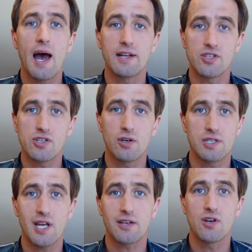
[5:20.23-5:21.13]
Uh, just
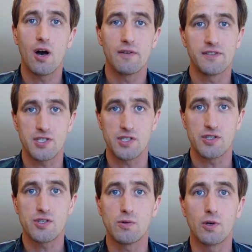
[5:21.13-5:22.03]
contact our
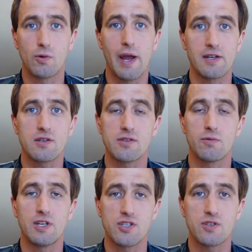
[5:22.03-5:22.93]
offices to arrange because
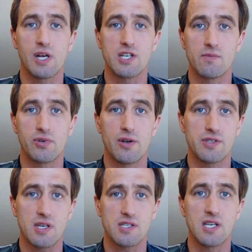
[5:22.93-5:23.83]
the registration
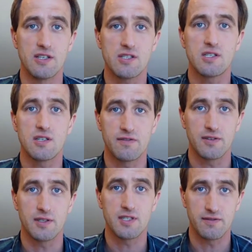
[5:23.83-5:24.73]
process is diff